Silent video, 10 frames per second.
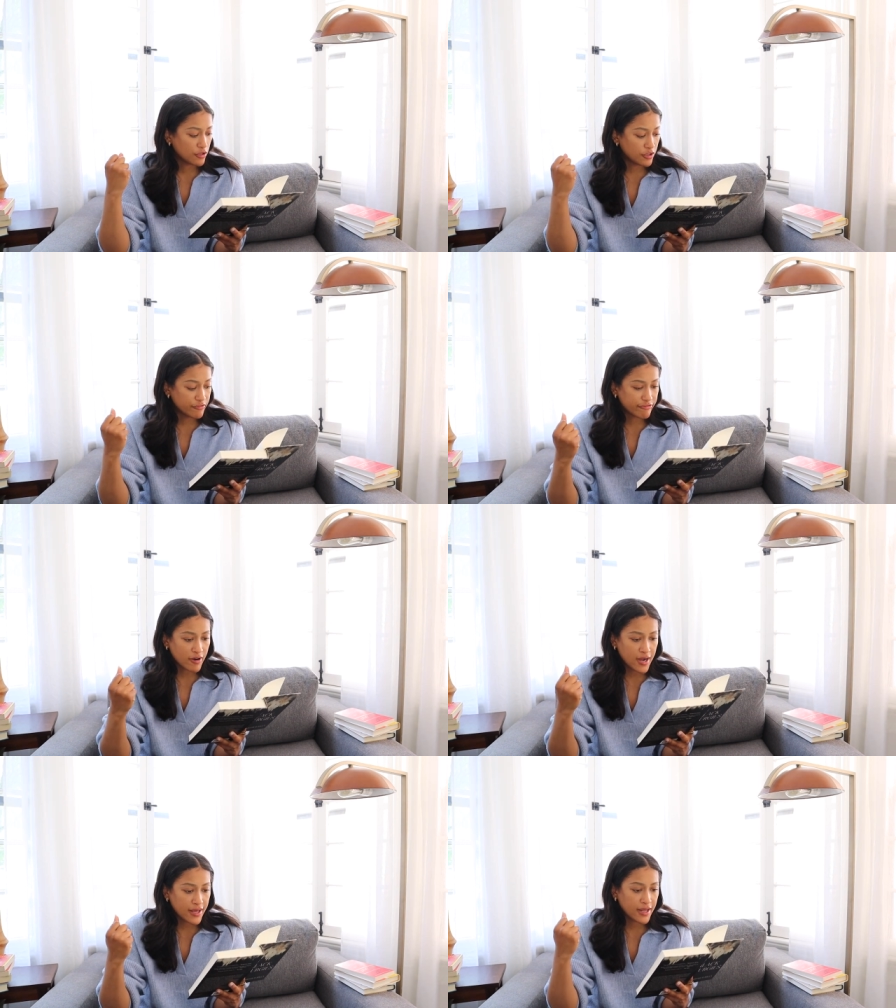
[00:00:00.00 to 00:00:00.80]
Good
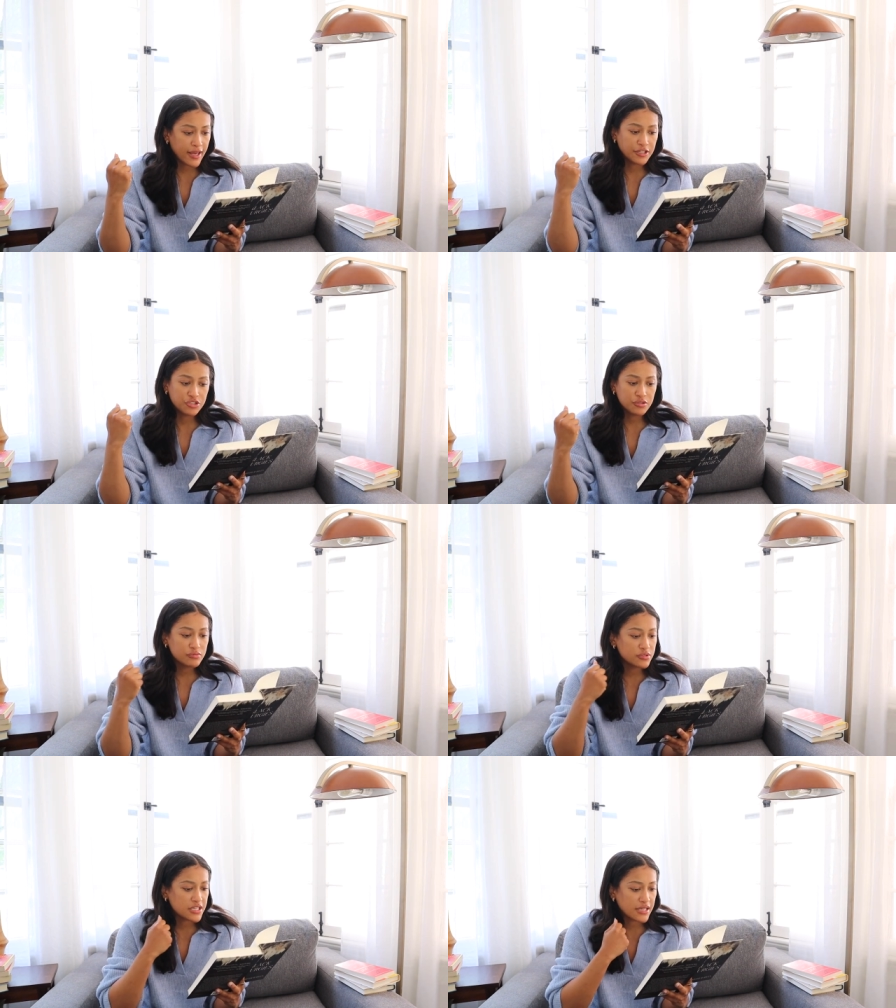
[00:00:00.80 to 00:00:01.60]
Friday,
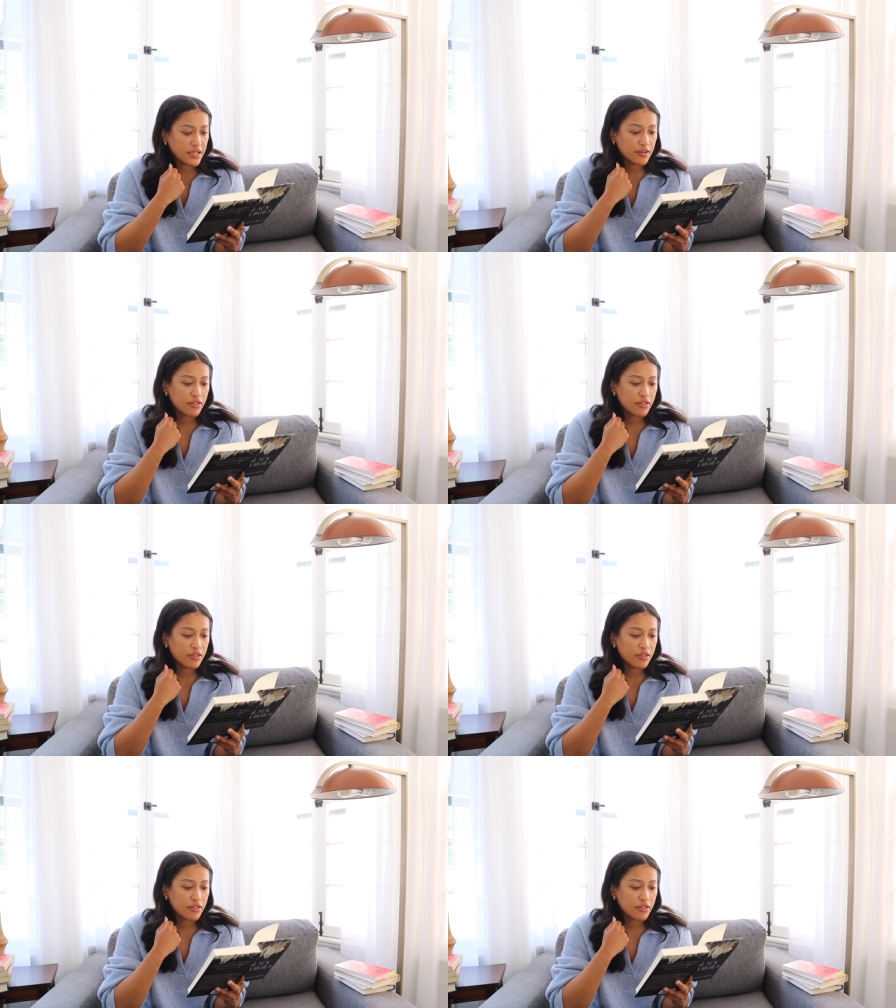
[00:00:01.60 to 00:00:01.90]
Juneteenth,